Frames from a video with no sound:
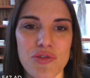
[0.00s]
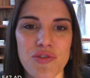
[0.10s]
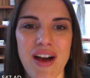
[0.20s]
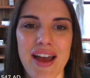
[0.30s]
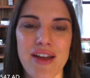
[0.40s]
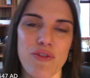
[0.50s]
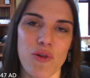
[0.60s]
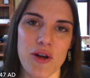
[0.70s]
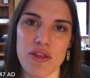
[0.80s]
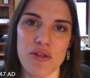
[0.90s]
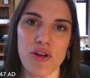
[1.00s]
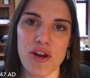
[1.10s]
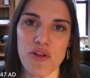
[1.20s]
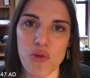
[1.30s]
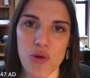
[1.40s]
543
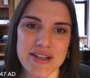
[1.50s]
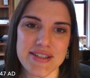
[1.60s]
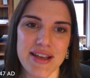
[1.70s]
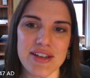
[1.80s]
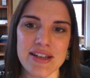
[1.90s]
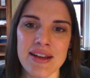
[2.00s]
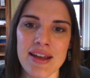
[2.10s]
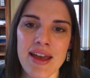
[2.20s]
or 47.